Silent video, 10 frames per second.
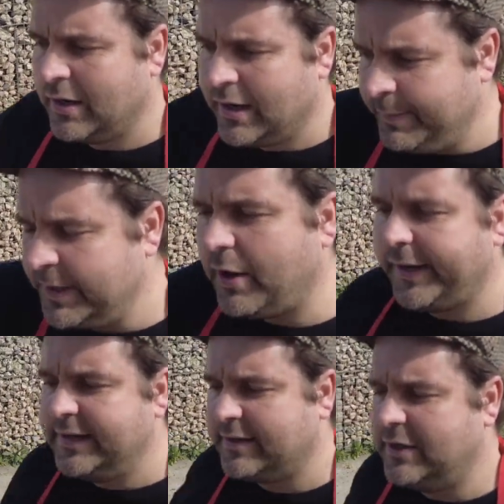be
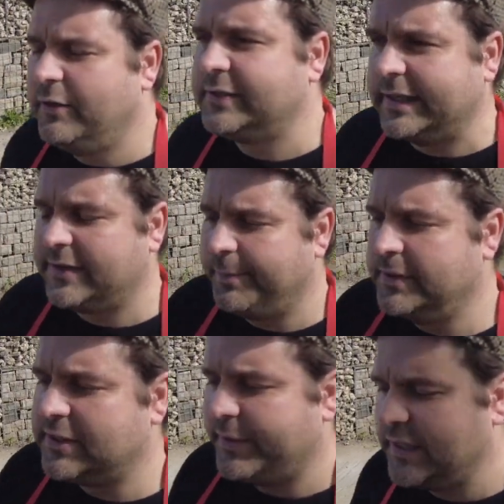going into the youth setup,
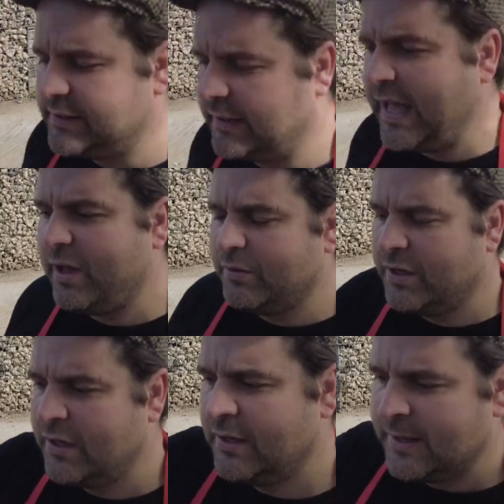and so it doesn't count
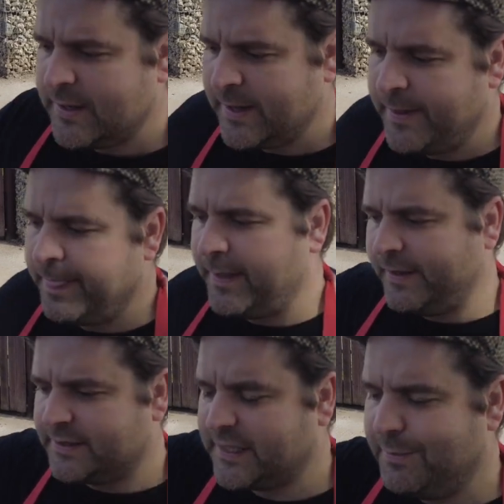in
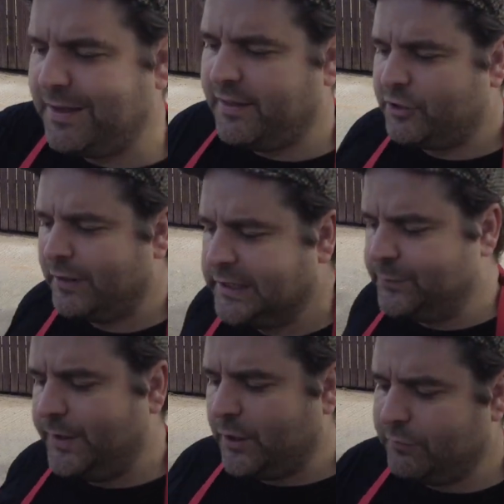the same way that the transfer
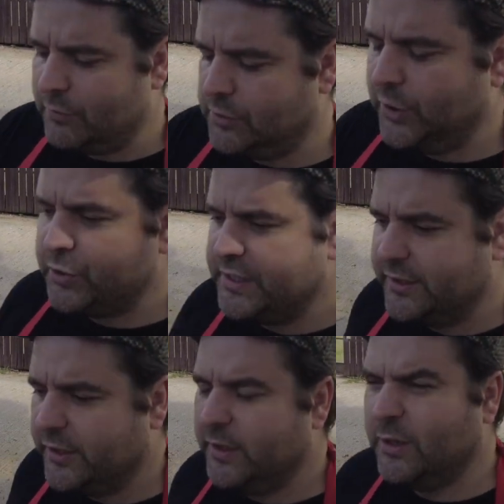window rules usually
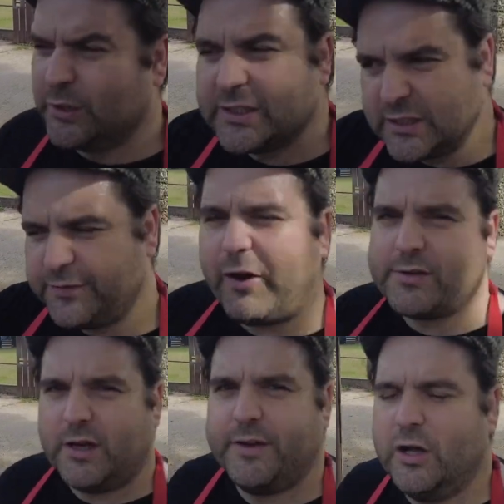do. Well, that's as far
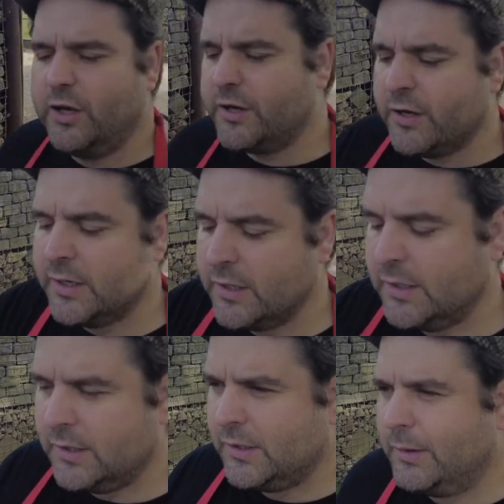as I've heard.
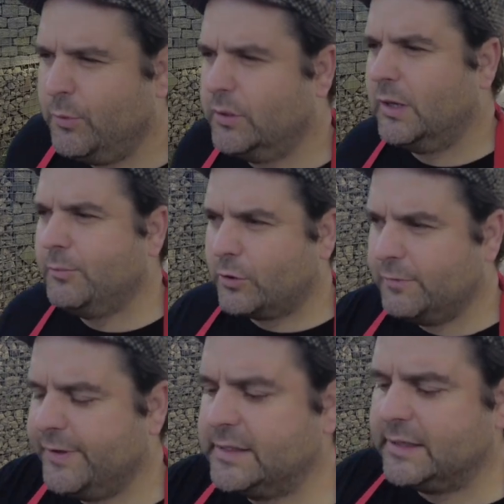I'm not
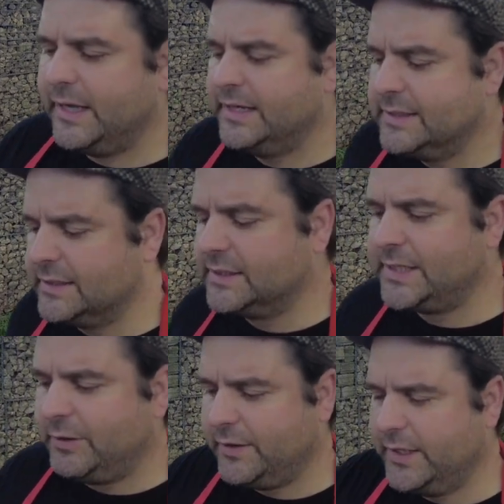convinced that that is
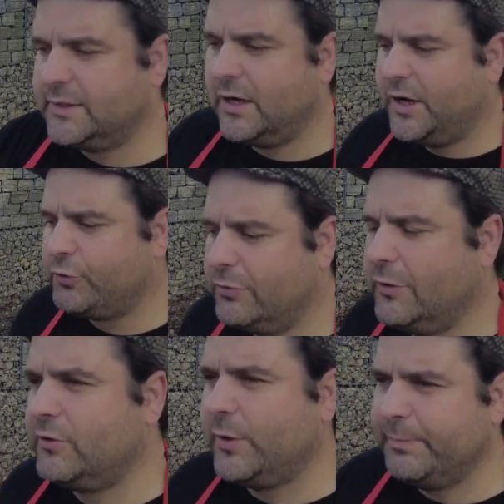necessarily the entire
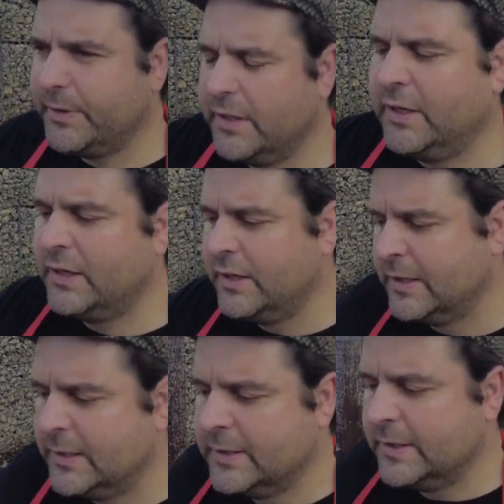truth to it, but
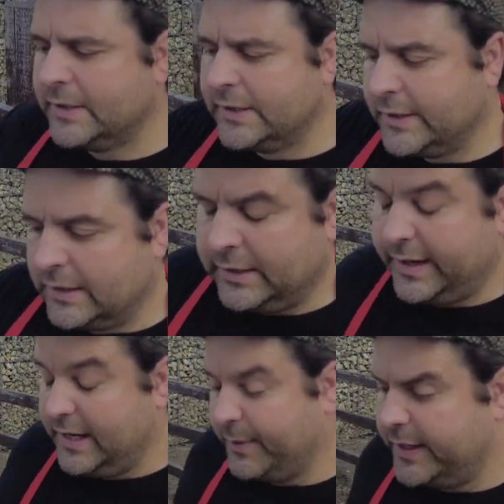
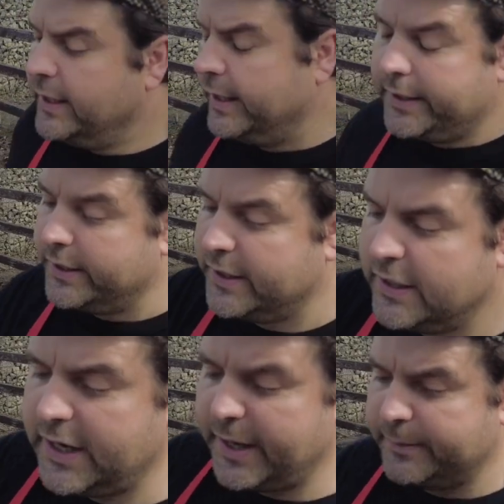anyway.
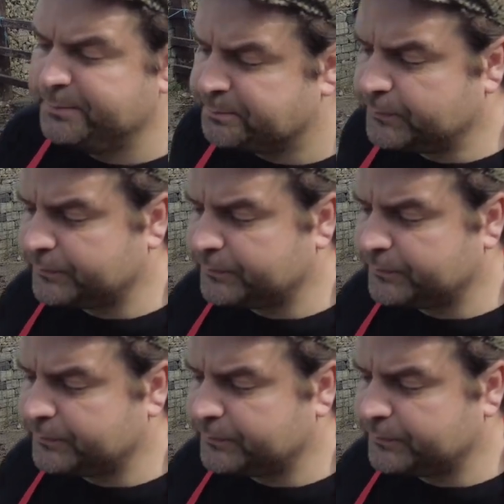But